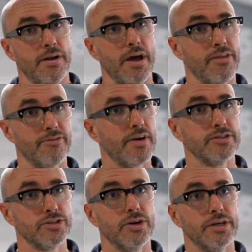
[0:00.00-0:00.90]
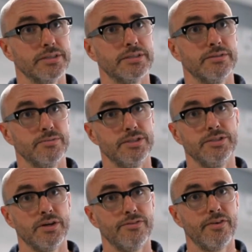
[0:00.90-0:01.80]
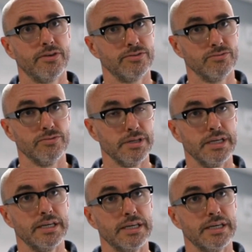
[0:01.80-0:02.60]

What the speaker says: another franchise, which I find is really